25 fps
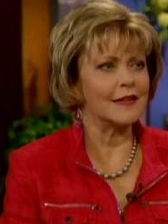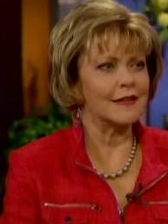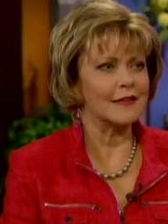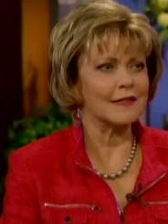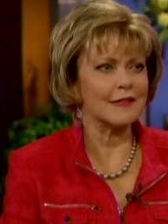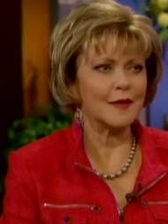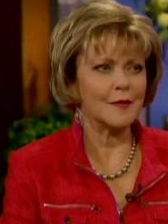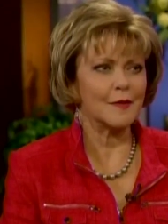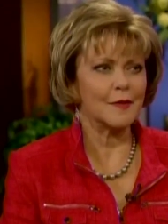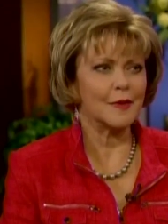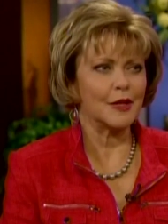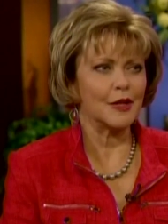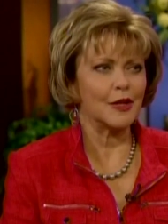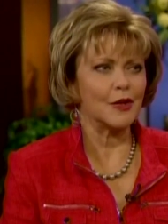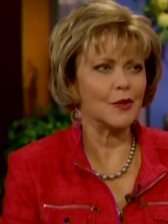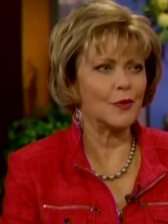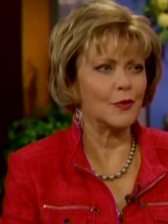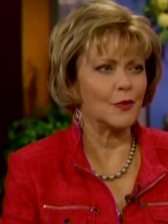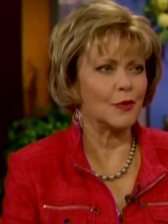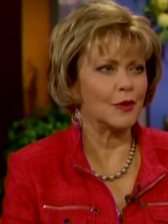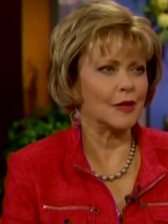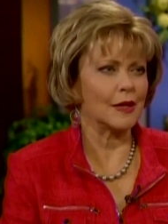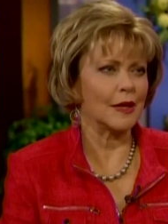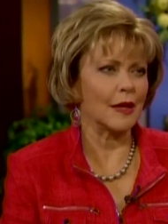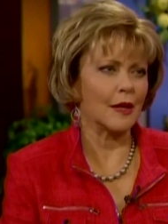somebody
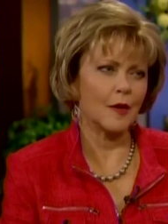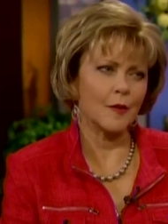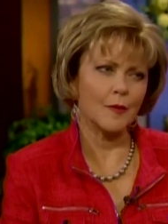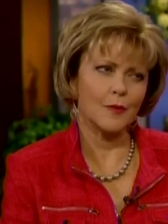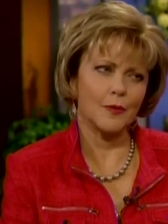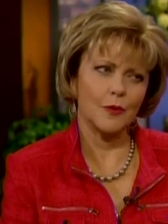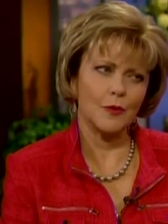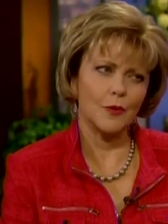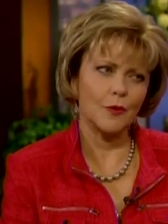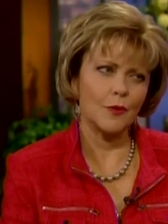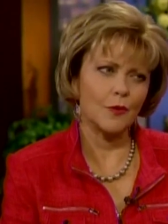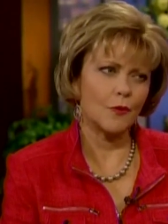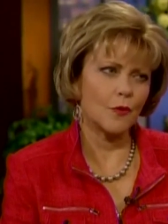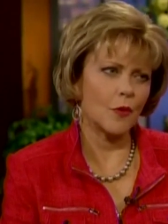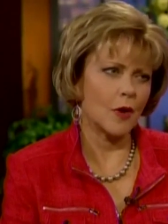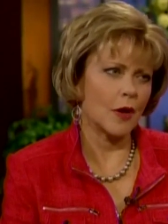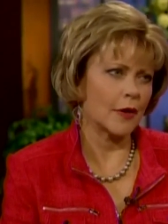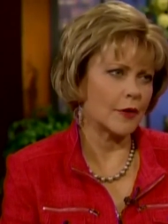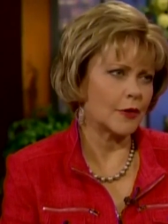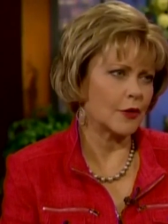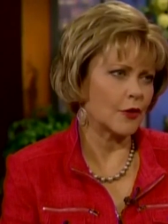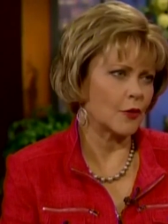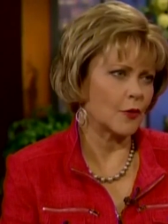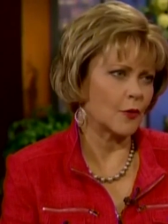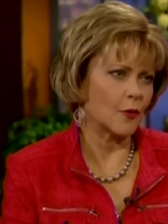who can help you
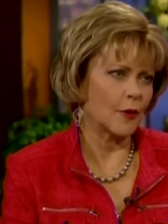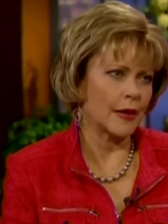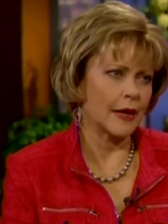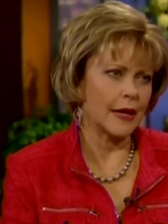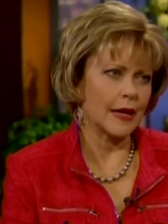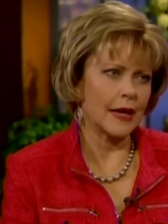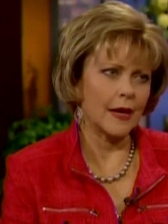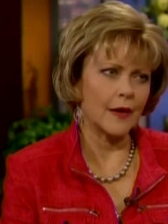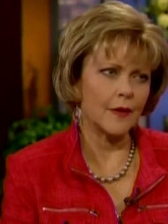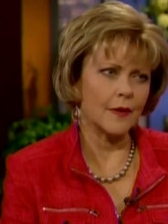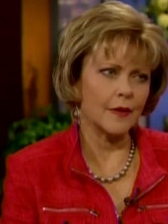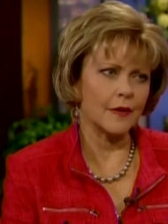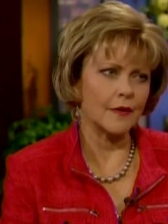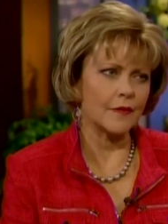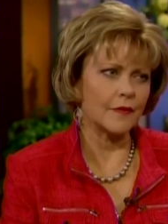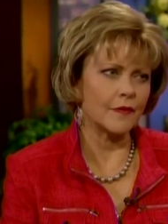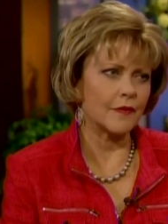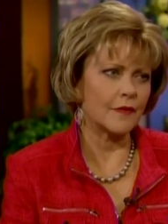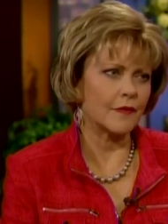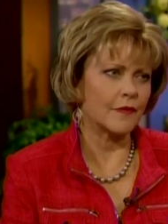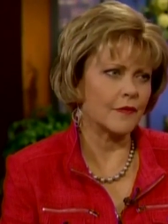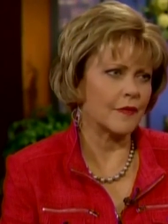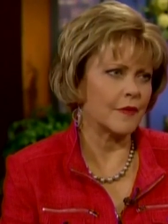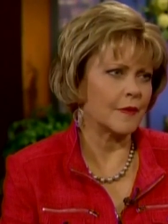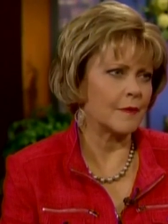walk your way out
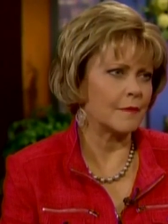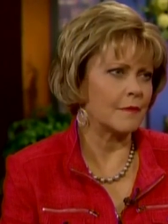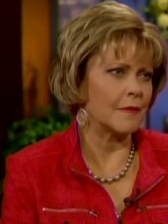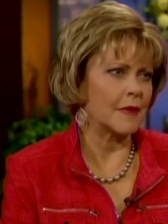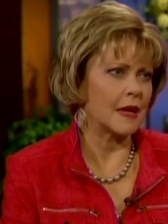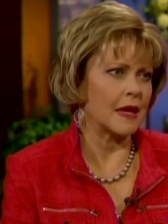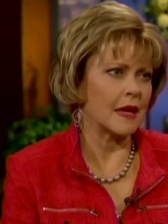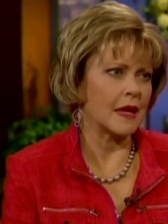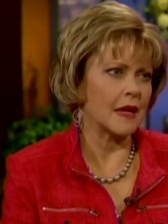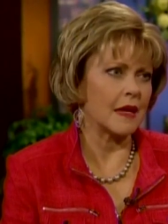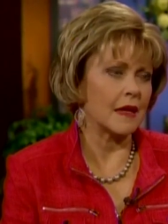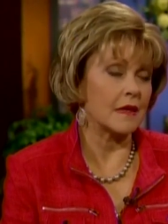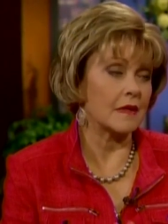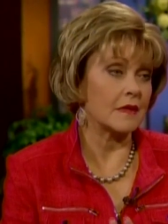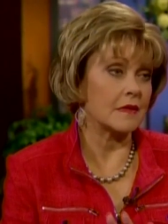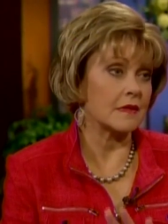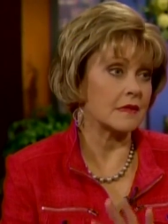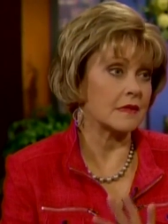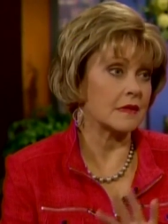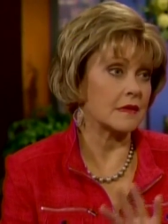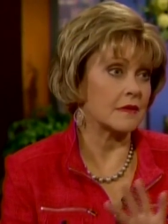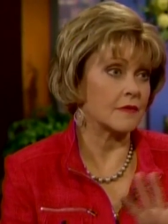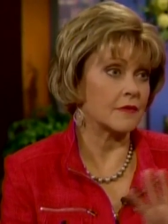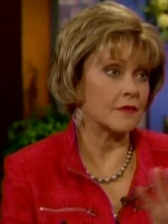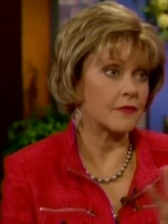of the
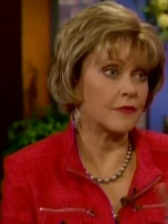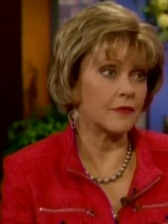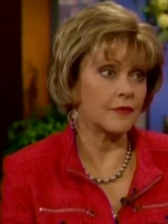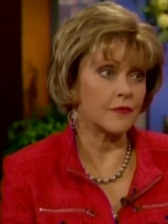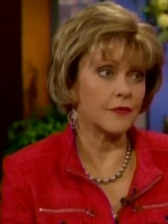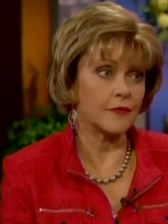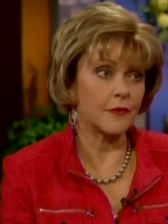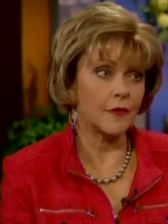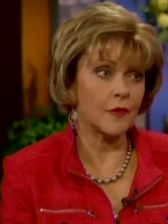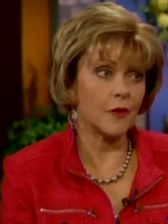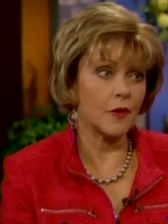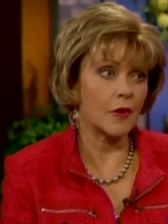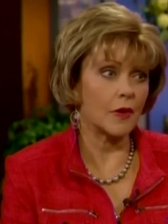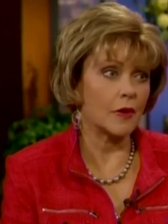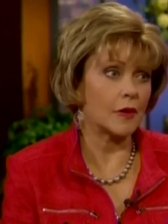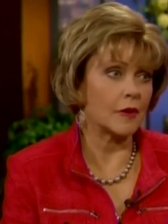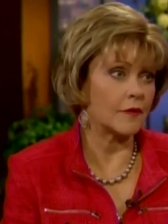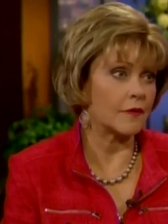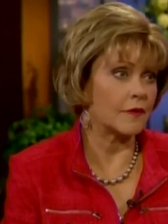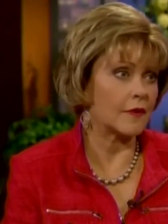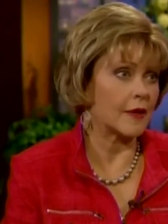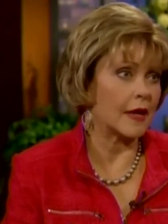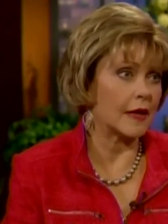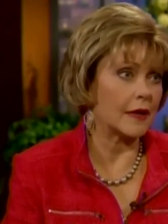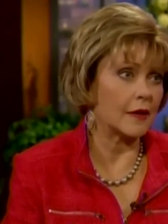maze of all
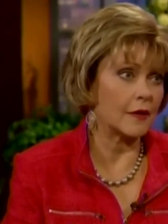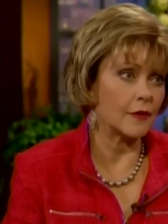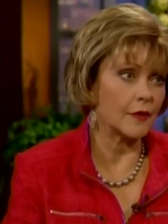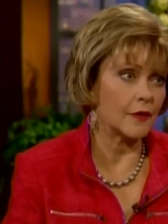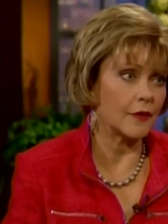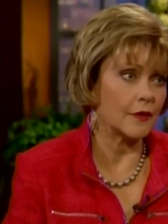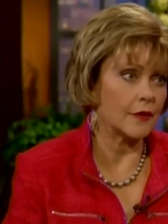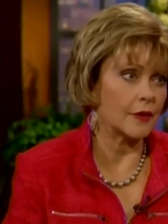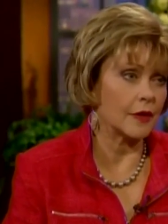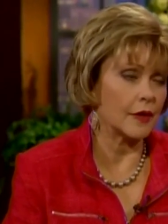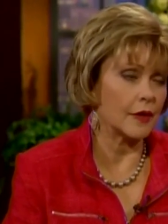of that hurt